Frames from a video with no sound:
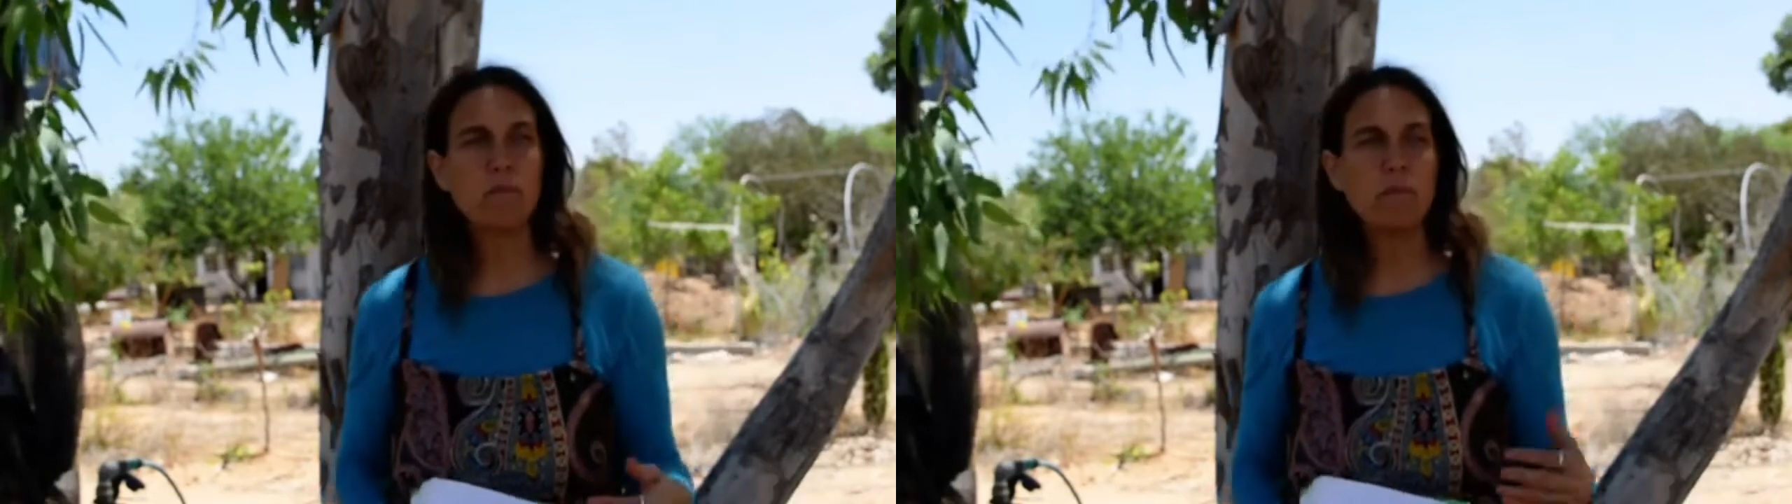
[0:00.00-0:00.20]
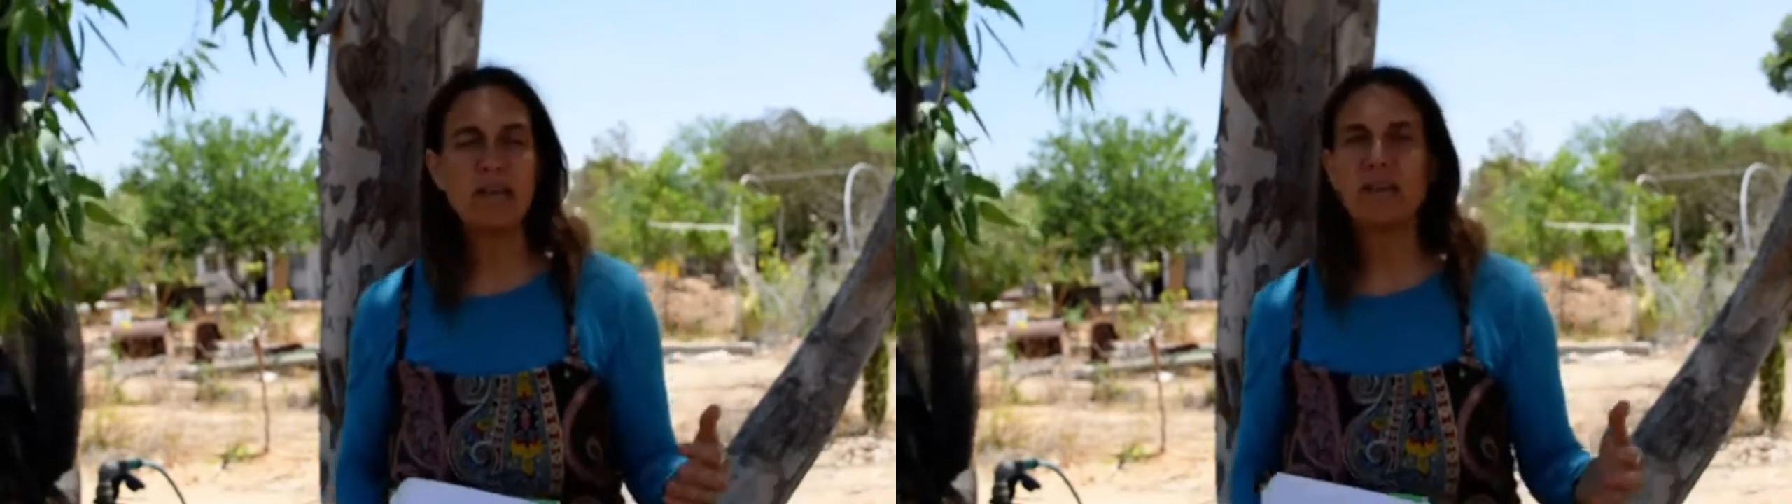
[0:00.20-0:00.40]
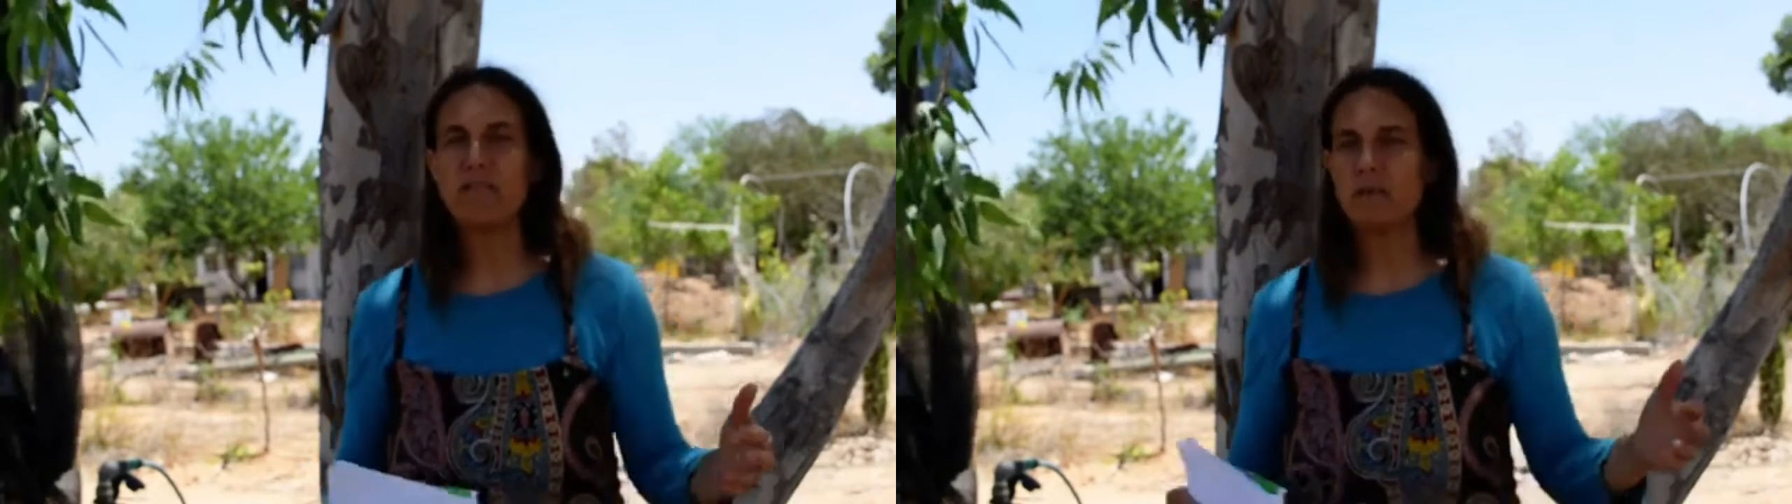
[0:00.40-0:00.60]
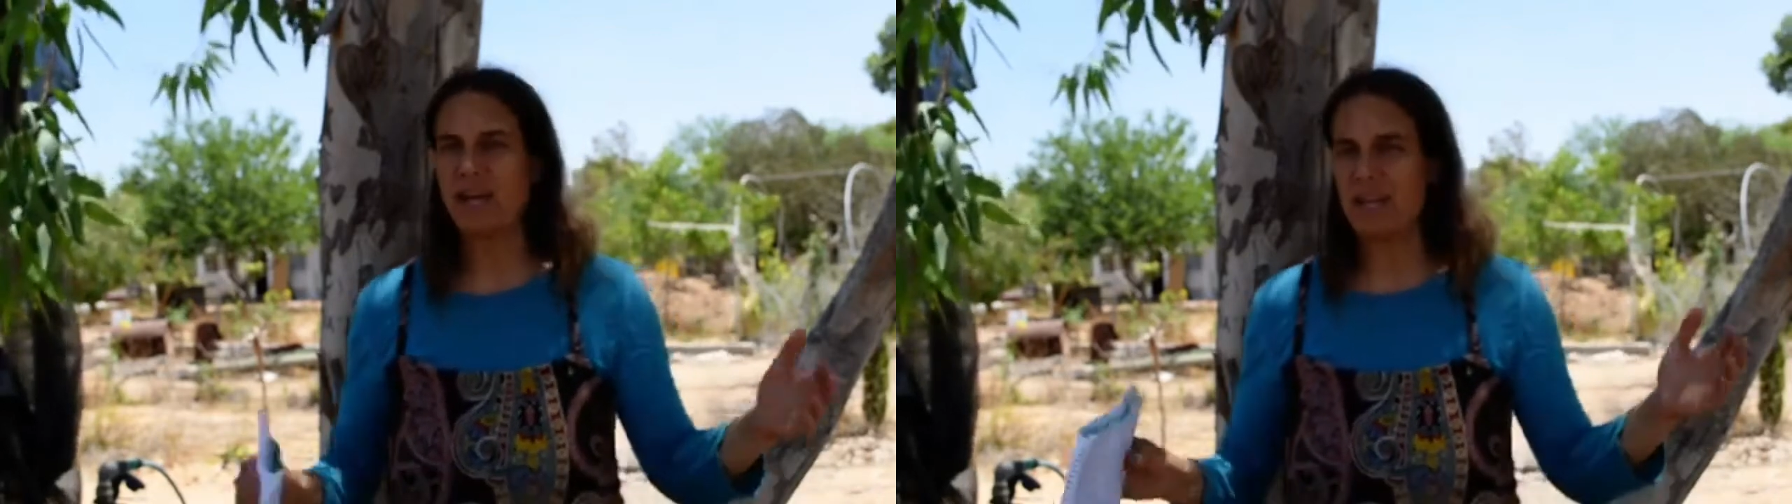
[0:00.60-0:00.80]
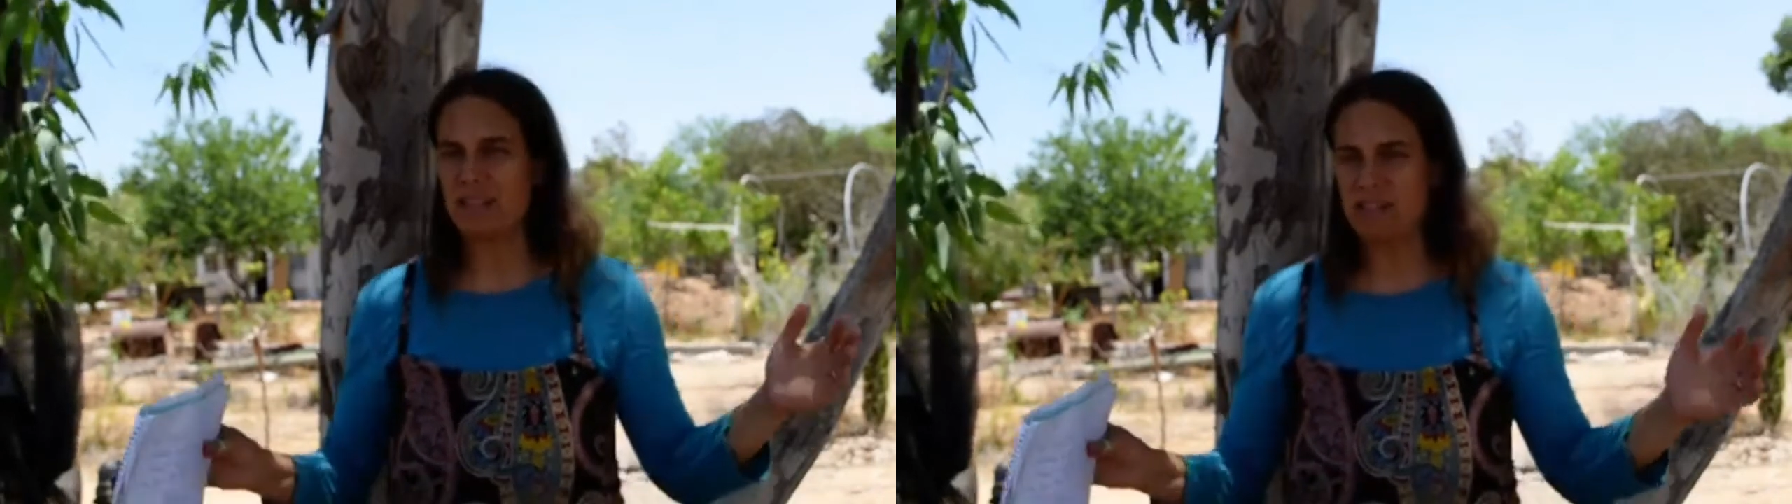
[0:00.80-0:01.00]
but many of it
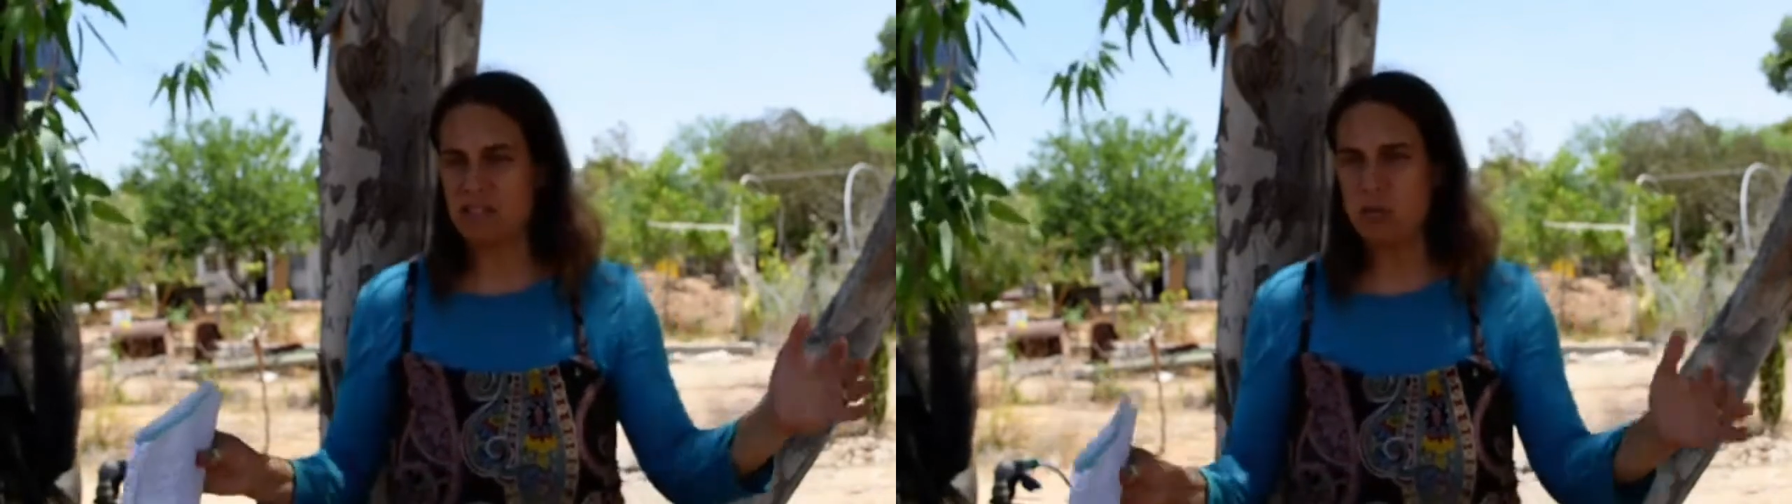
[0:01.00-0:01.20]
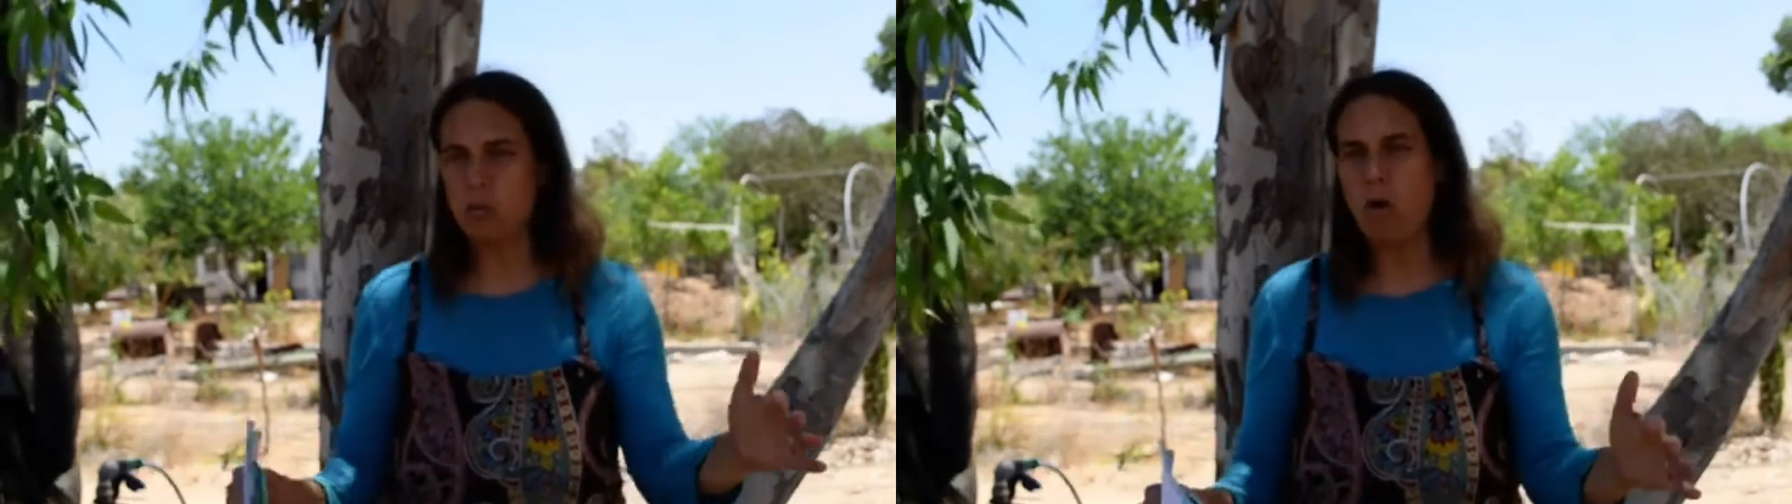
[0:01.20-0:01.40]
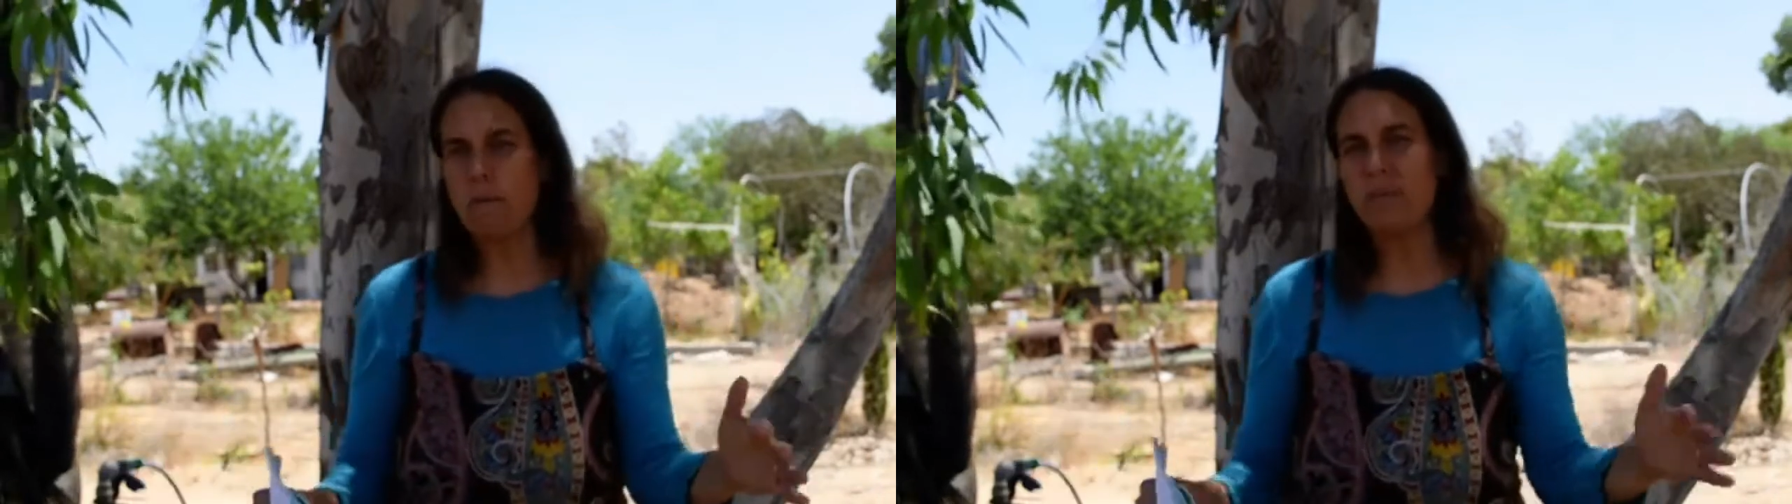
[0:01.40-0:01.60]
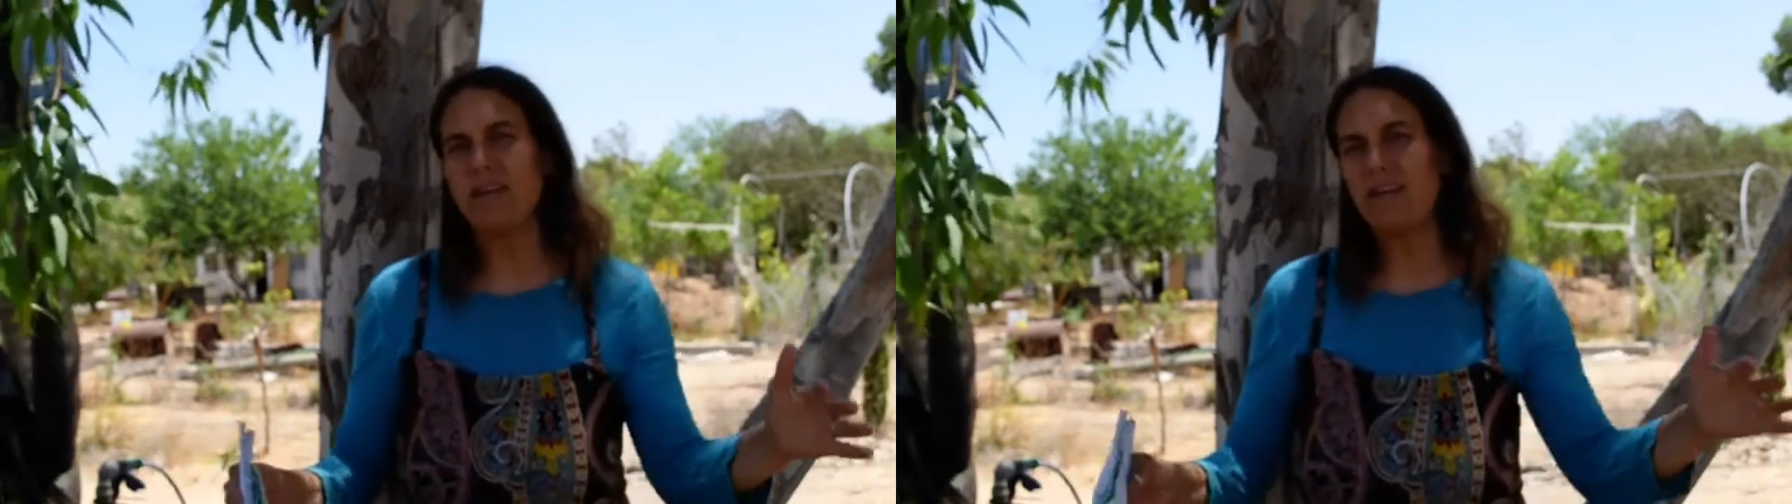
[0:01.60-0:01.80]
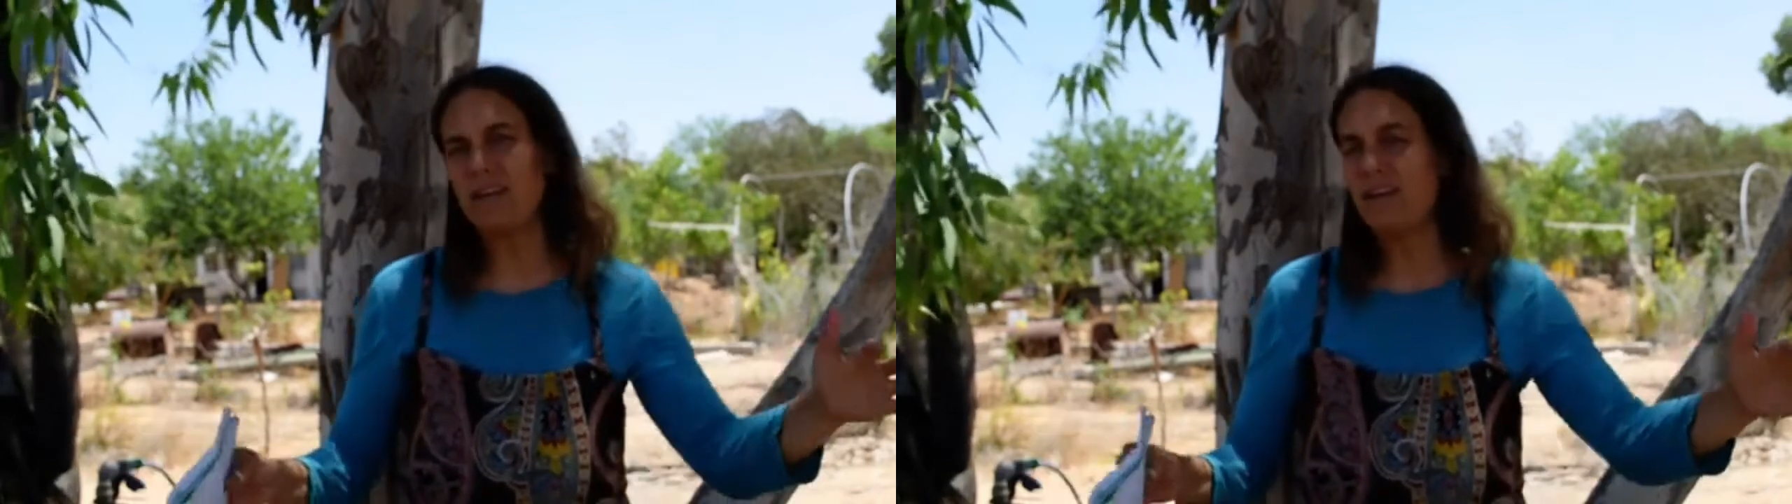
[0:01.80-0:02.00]
had this
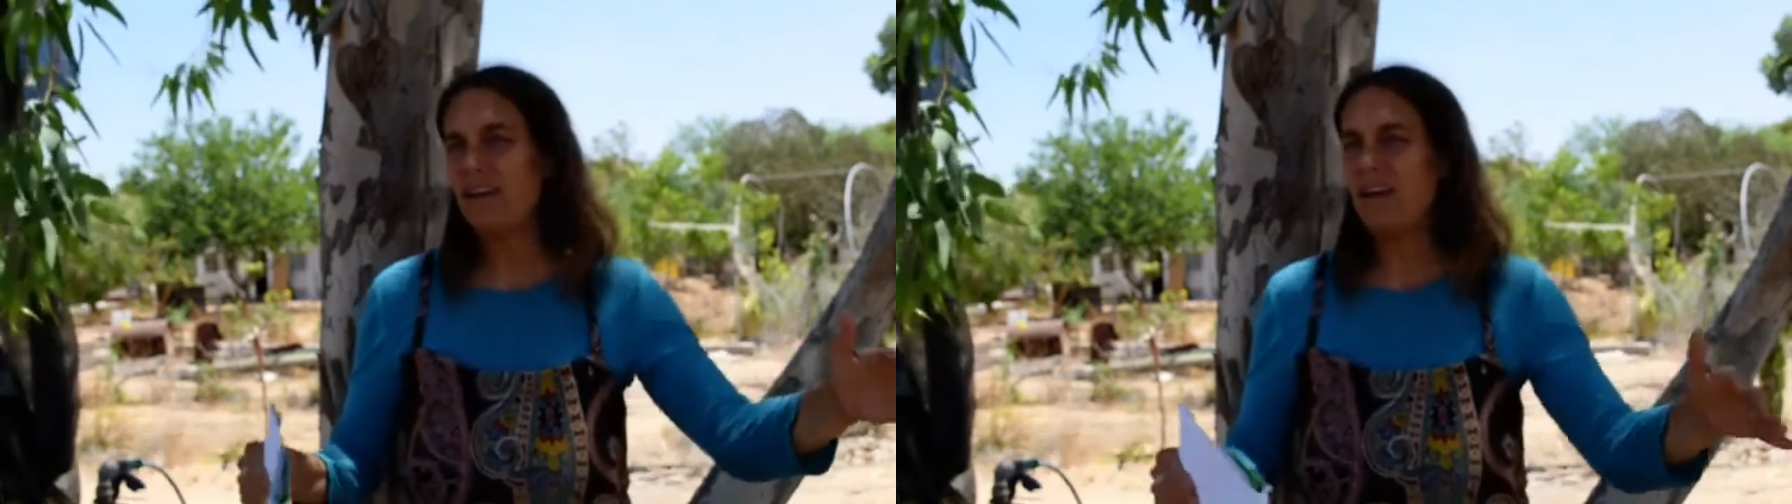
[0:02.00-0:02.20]
swampy